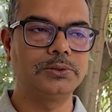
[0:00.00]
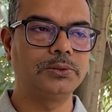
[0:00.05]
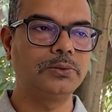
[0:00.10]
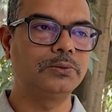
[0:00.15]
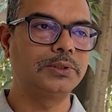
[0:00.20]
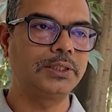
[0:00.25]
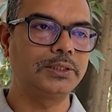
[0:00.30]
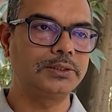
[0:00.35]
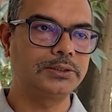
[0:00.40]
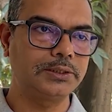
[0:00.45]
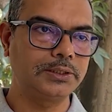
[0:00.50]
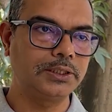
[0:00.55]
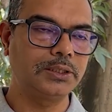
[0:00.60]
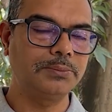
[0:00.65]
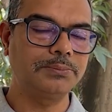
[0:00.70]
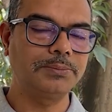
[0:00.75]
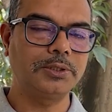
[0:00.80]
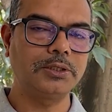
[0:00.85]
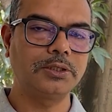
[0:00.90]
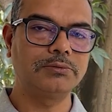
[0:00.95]
So that is
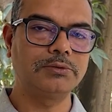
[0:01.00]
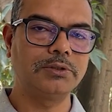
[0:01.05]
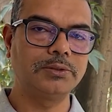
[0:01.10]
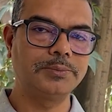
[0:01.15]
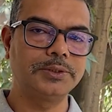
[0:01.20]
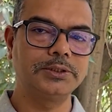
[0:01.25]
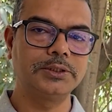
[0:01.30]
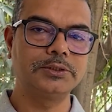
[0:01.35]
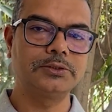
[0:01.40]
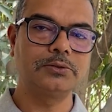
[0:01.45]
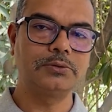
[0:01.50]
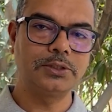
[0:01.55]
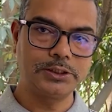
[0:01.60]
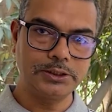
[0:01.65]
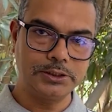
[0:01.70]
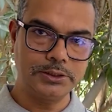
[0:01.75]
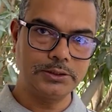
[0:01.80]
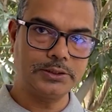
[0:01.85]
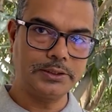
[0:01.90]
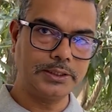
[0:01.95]
again part of MSA.
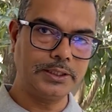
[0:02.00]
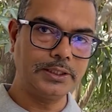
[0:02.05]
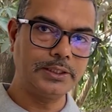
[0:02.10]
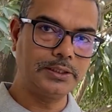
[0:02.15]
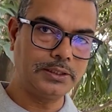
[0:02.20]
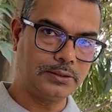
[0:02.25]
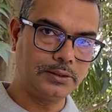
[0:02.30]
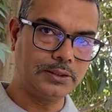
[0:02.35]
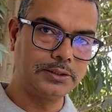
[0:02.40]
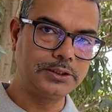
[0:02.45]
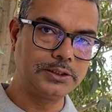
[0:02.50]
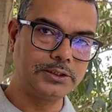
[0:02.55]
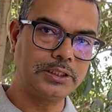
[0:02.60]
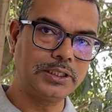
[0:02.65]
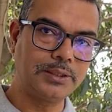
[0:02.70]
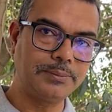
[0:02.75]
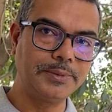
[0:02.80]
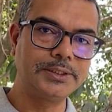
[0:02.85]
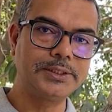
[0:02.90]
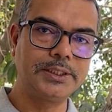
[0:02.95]
So this is
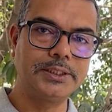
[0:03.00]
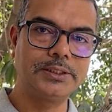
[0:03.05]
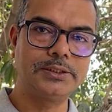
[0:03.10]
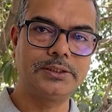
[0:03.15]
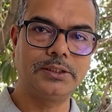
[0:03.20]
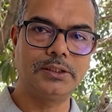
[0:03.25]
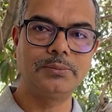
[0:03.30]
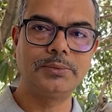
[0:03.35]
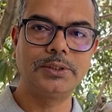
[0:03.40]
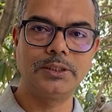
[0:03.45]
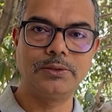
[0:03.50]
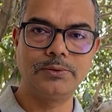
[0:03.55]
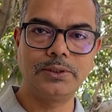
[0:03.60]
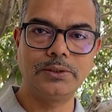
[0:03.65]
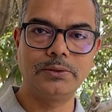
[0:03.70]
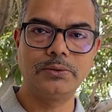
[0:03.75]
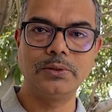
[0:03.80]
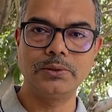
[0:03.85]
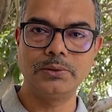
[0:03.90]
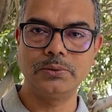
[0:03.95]
MSA setup
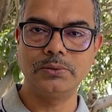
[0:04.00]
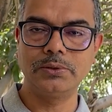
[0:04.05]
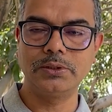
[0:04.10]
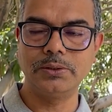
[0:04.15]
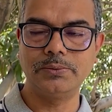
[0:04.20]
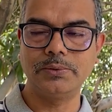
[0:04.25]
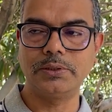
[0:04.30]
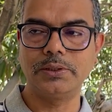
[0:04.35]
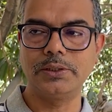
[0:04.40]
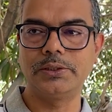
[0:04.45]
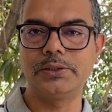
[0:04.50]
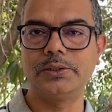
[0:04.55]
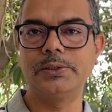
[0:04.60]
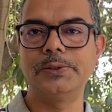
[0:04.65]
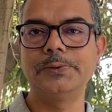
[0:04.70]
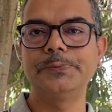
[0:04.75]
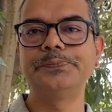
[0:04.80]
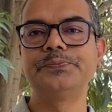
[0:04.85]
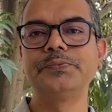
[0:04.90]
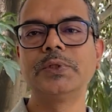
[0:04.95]
that we are going to cover
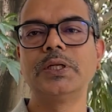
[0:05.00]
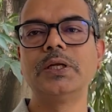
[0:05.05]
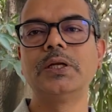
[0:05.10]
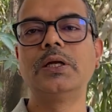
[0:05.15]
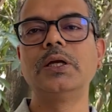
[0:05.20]
right now,